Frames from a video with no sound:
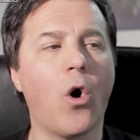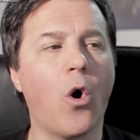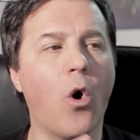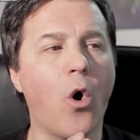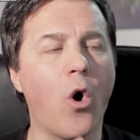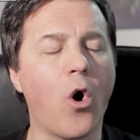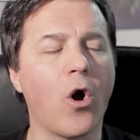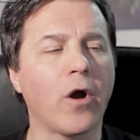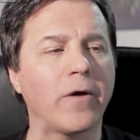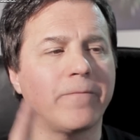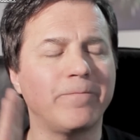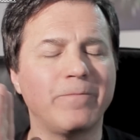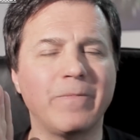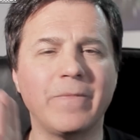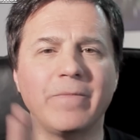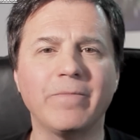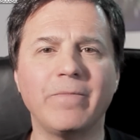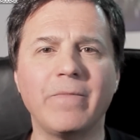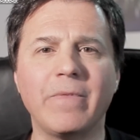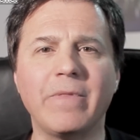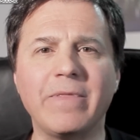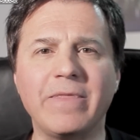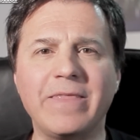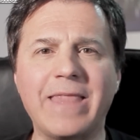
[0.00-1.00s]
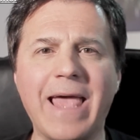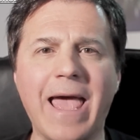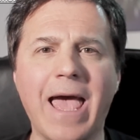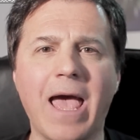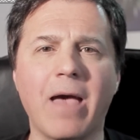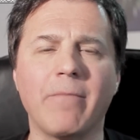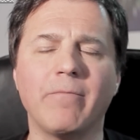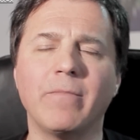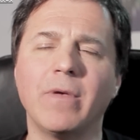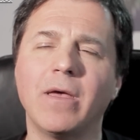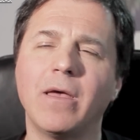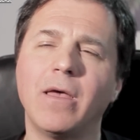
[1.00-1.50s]
Or,
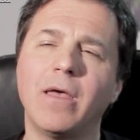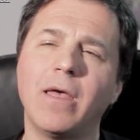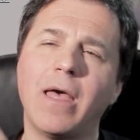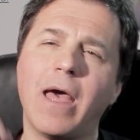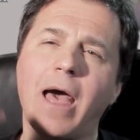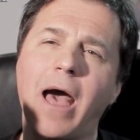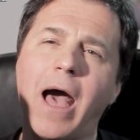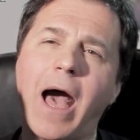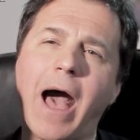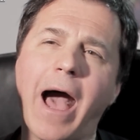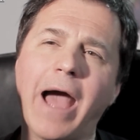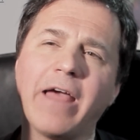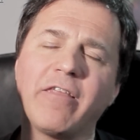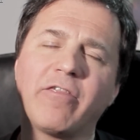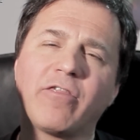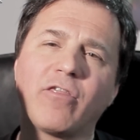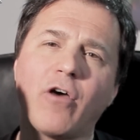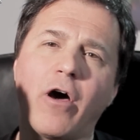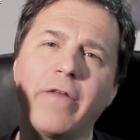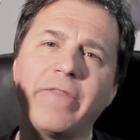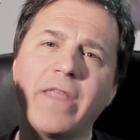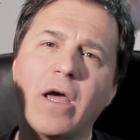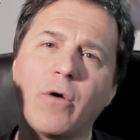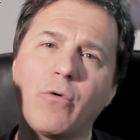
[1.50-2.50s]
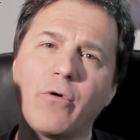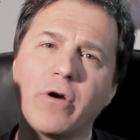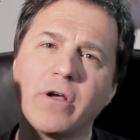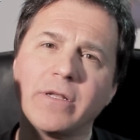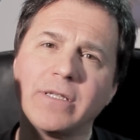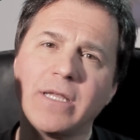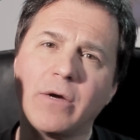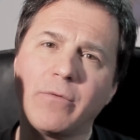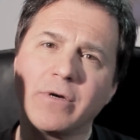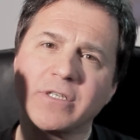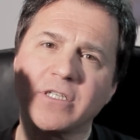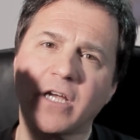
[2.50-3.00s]
damn, I thought there,
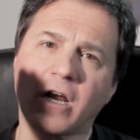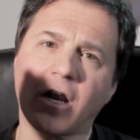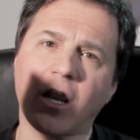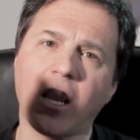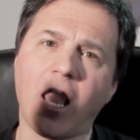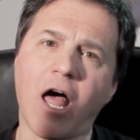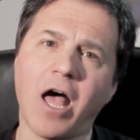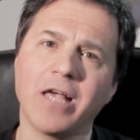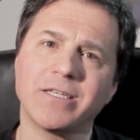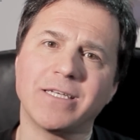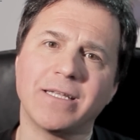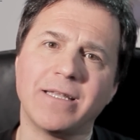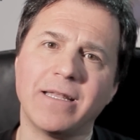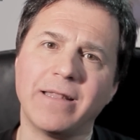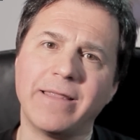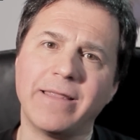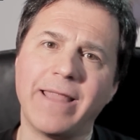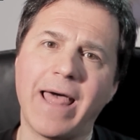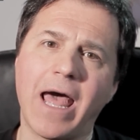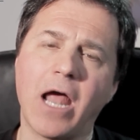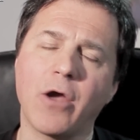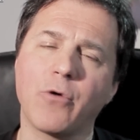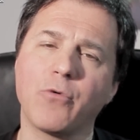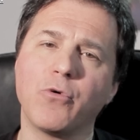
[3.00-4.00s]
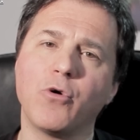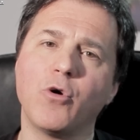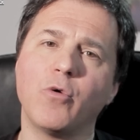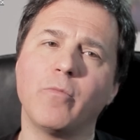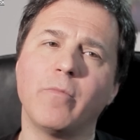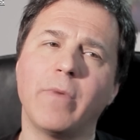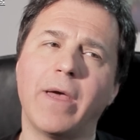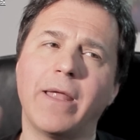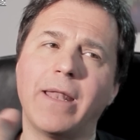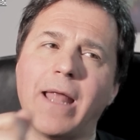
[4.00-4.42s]
were, there was a closet in that room,